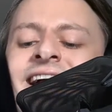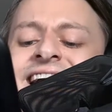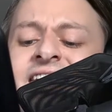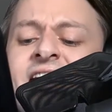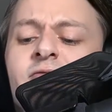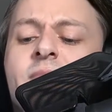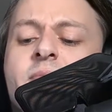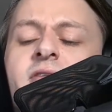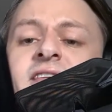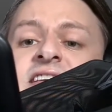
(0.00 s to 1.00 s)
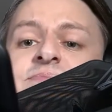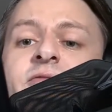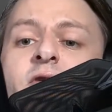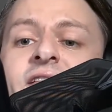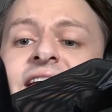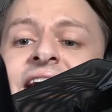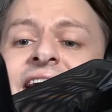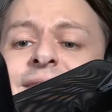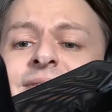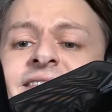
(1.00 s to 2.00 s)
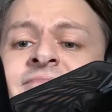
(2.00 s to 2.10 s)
I can't remember things before they happen.